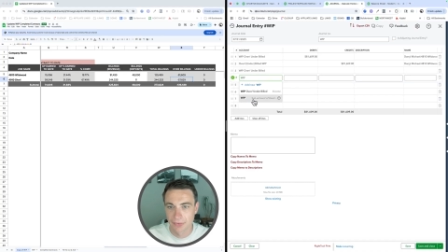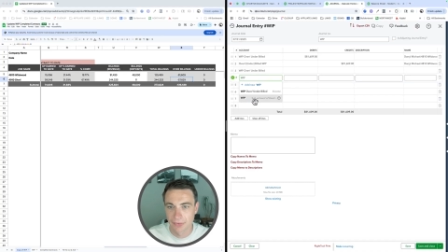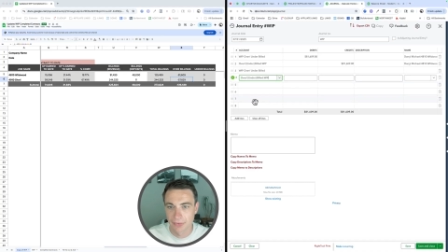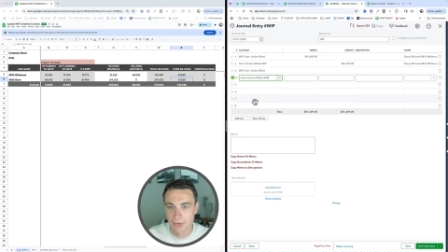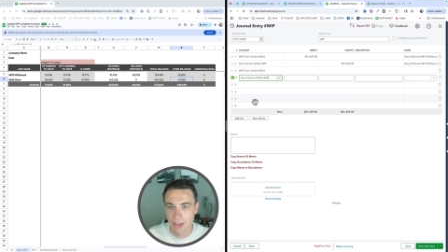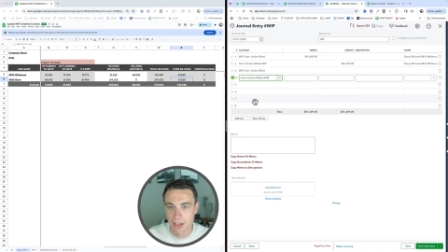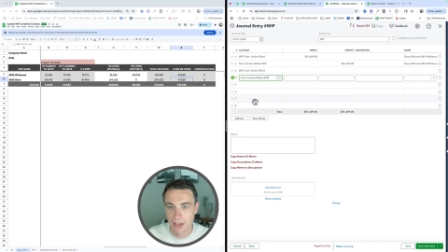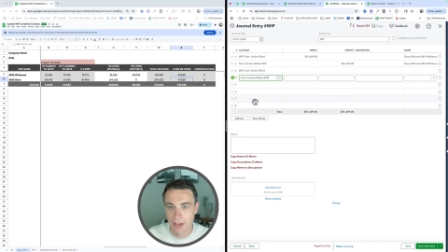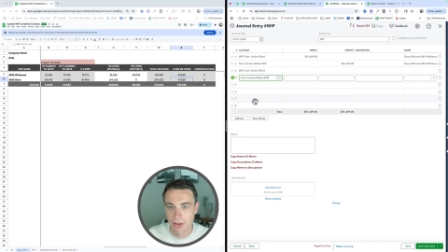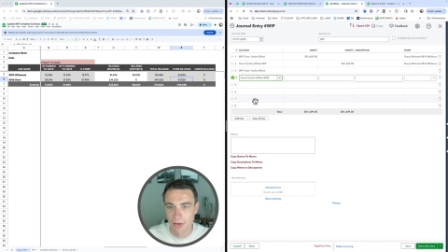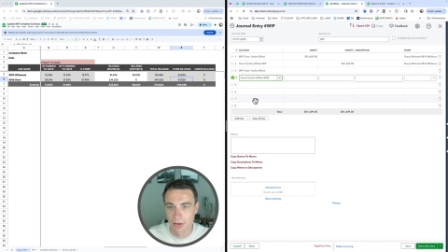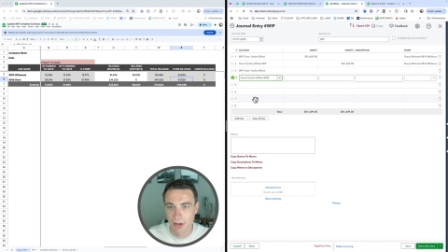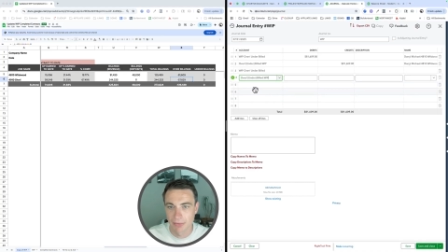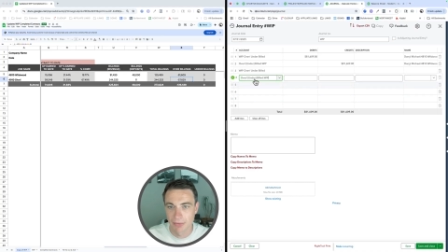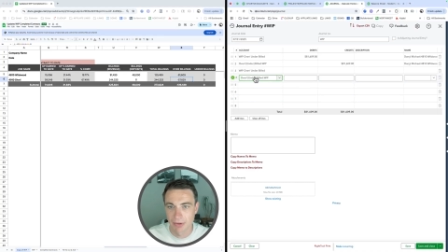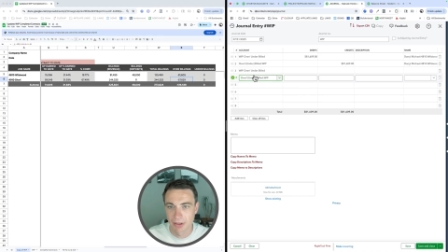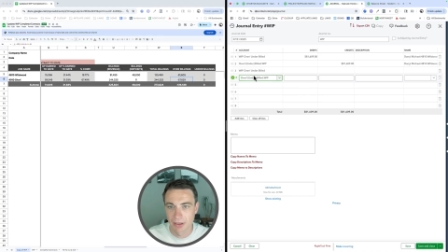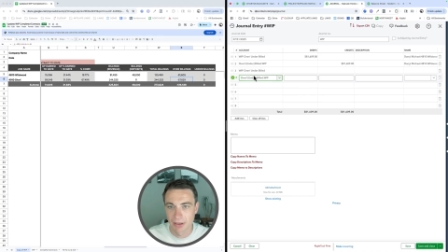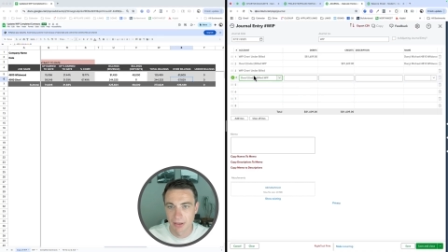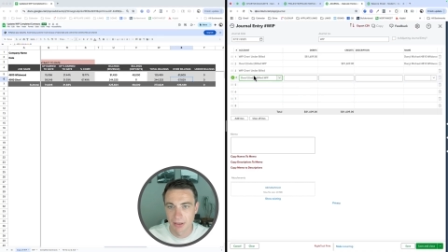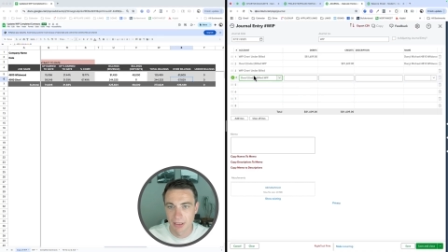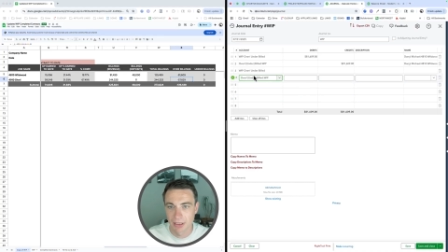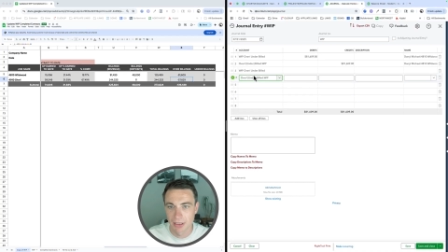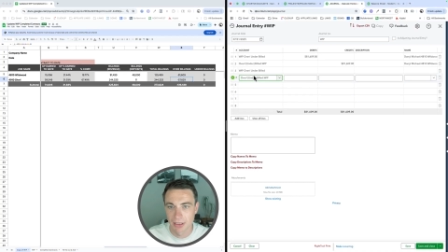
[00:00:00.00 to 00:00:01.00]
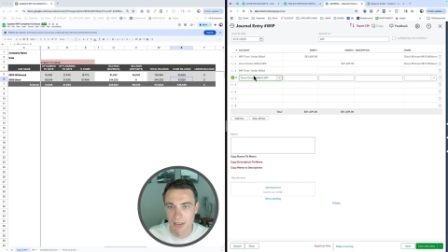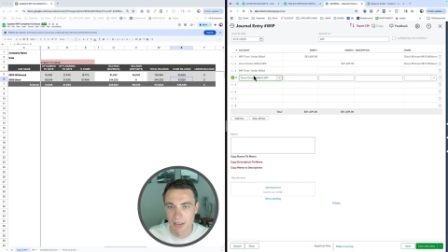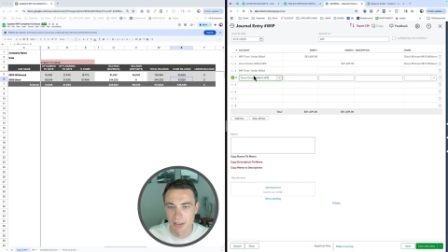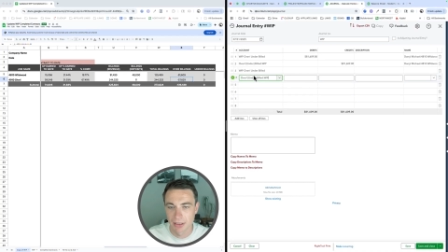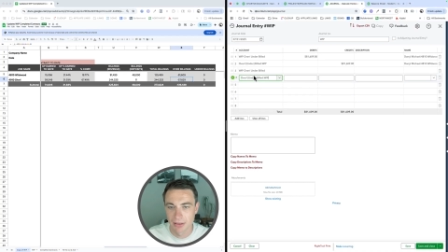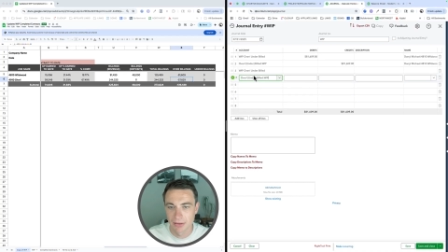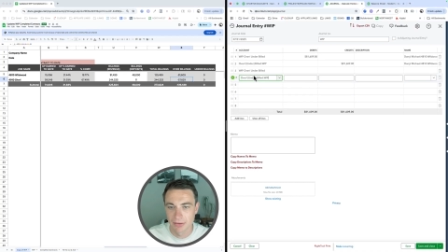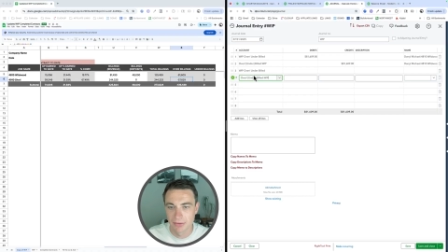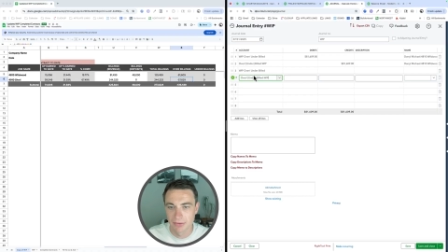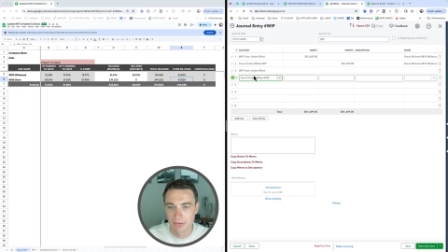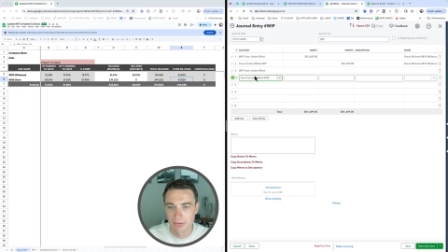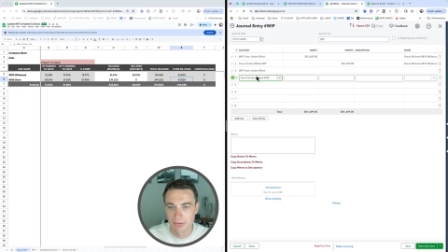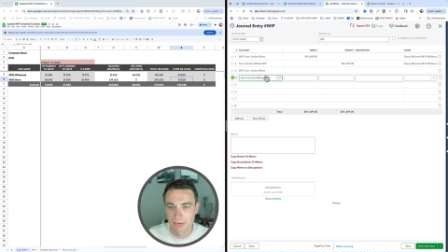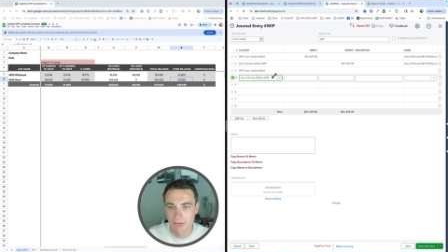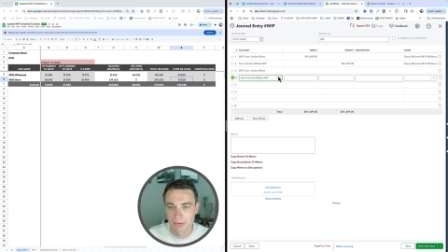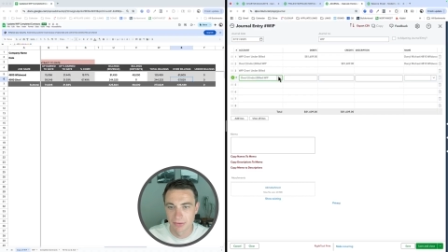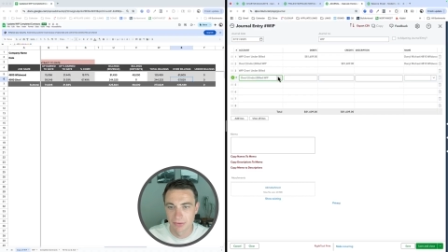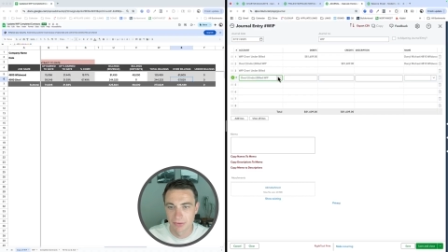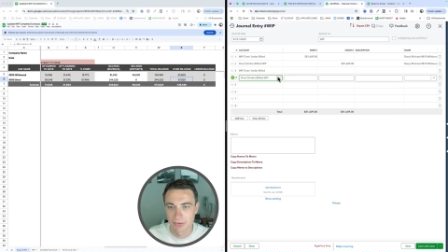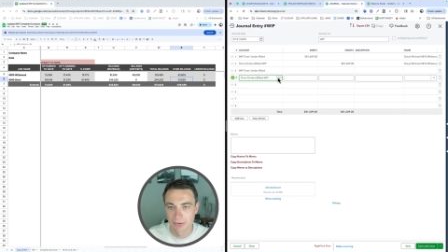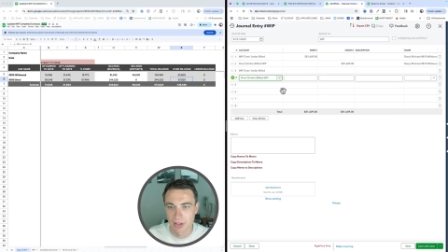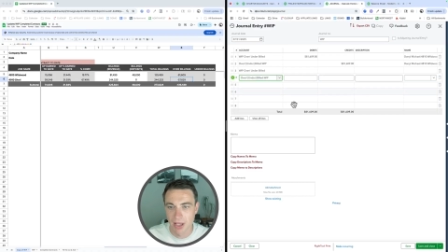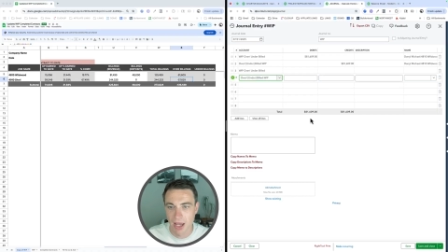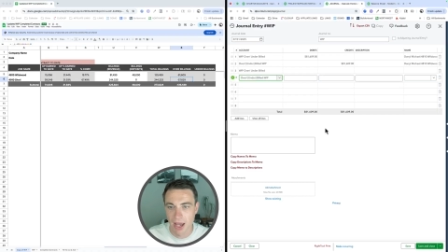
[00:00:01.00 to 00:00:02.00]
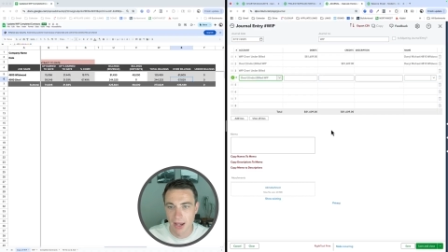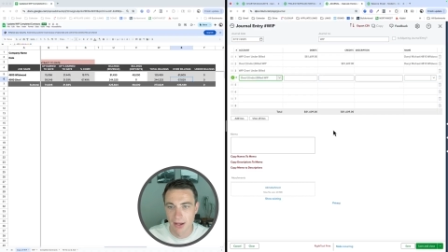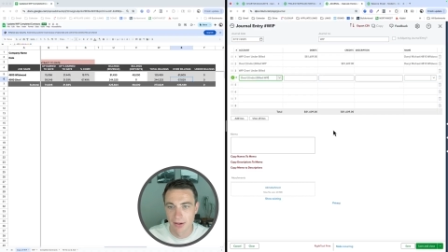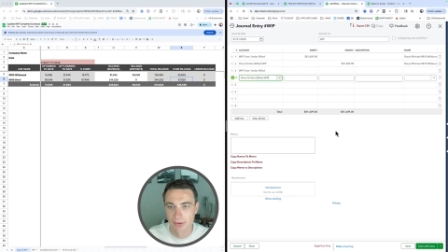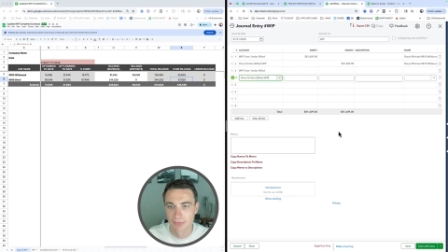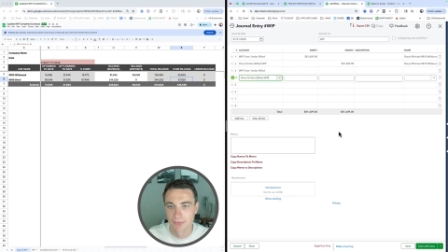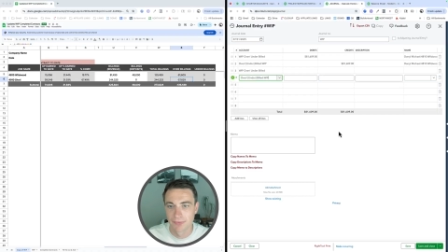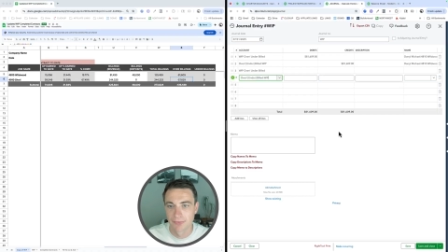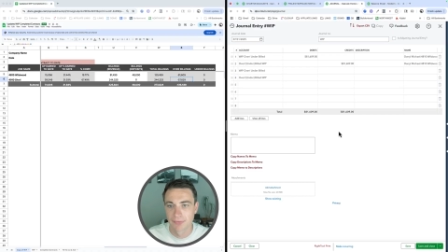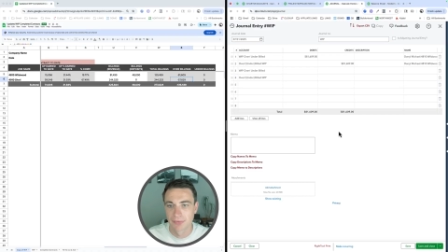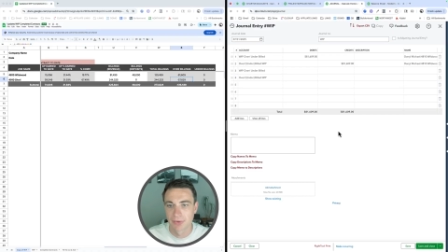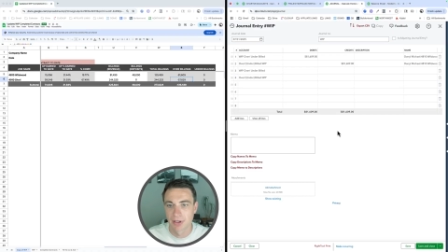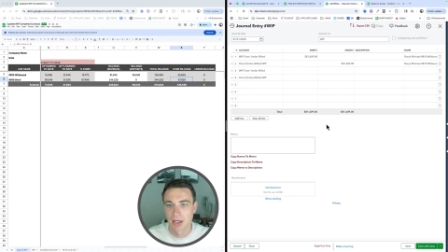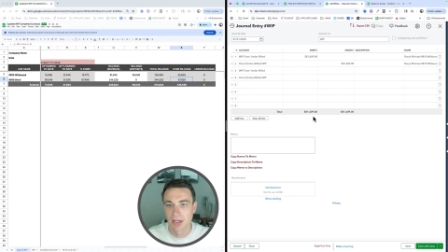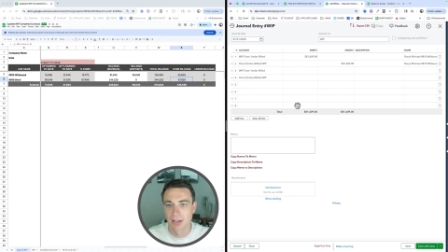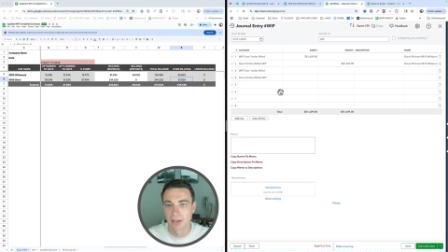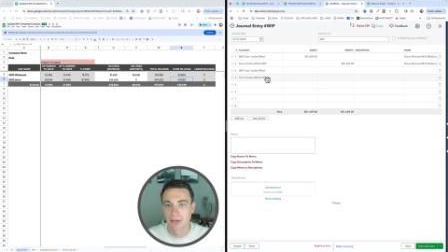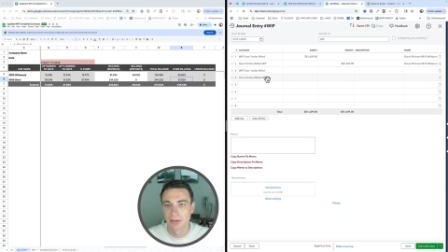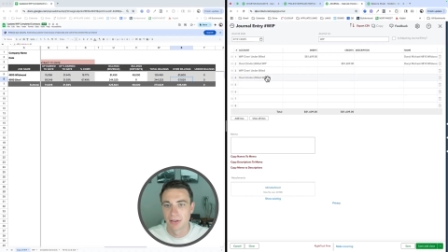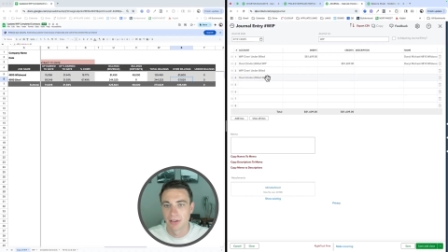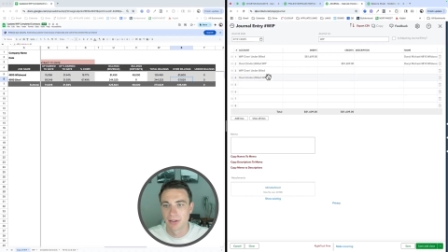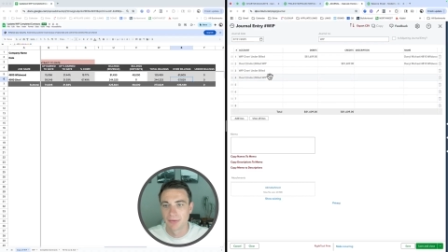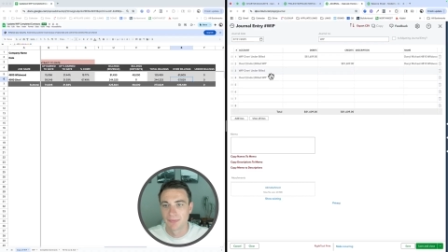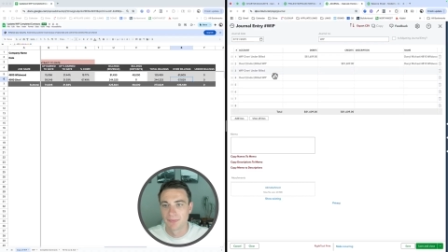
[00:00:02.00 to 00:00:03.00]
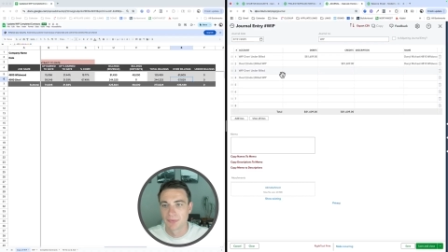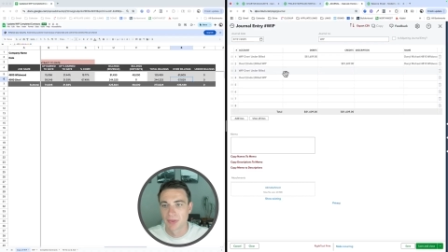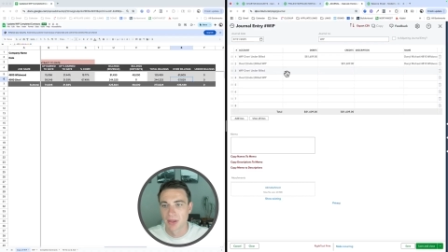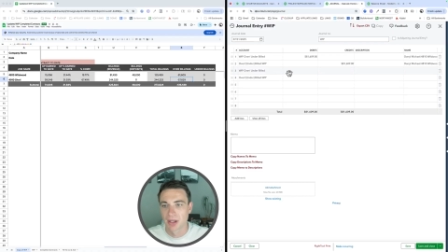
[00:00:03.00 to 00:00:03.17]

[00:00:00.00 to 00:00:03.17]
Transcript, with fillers: Oh, I believe, yeah, okay, good.